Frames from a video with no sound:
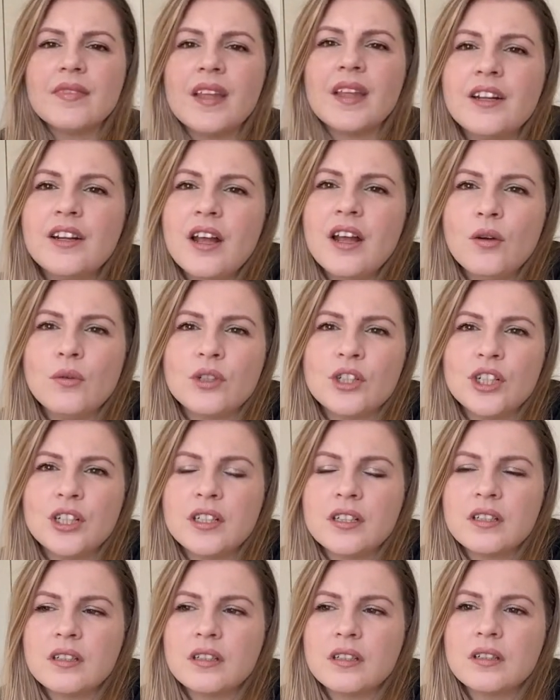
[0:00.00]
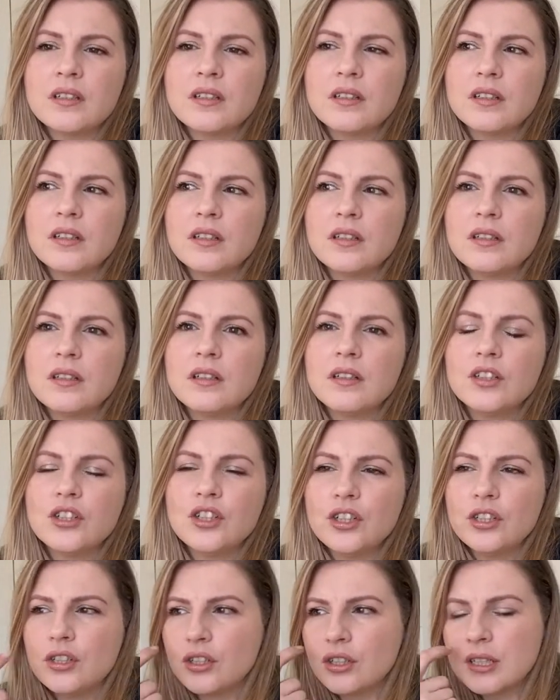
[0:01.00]
I don't know, she's,
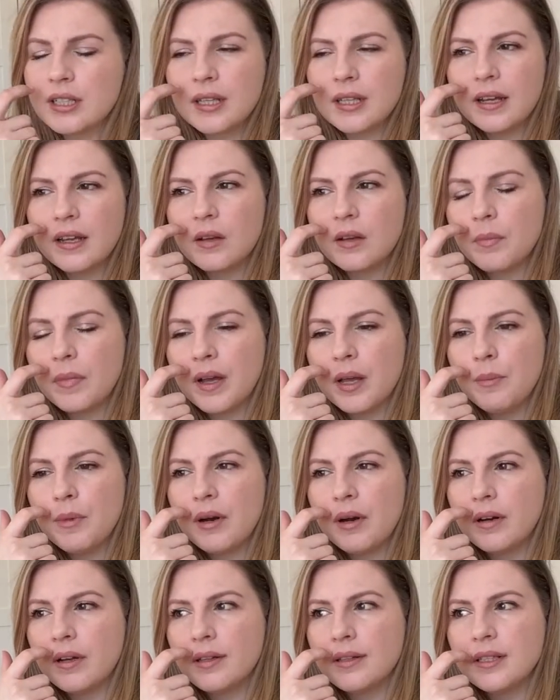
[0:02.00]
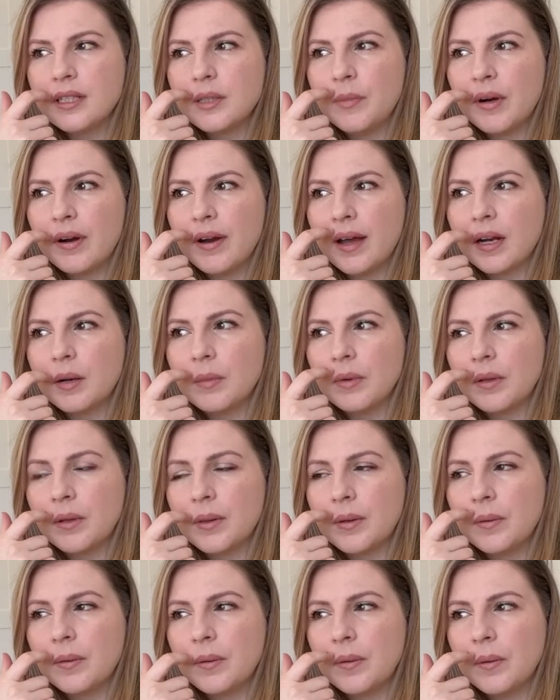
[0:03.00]
she's just like my American spirit animal.
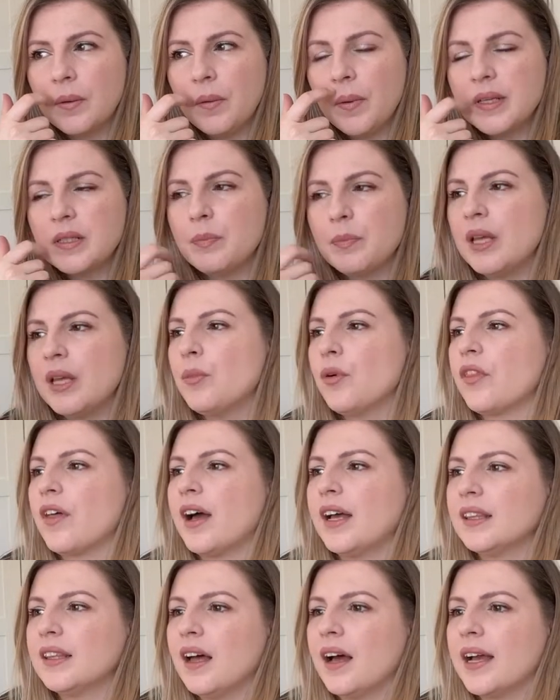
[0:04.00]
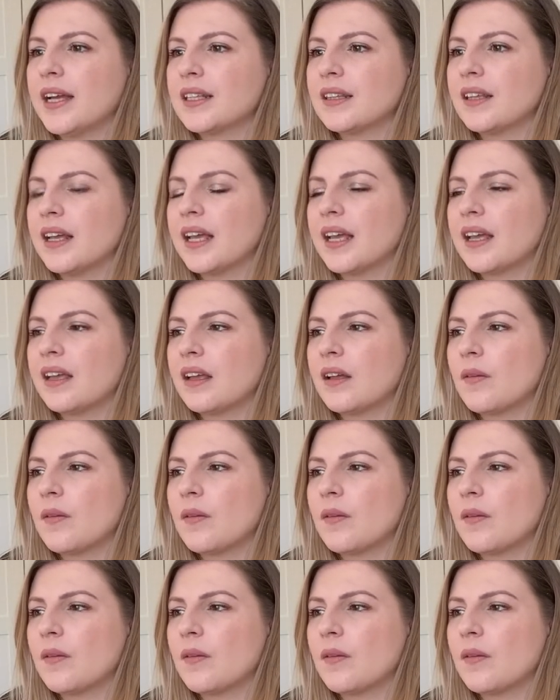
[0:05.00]
There were always people that I liked, like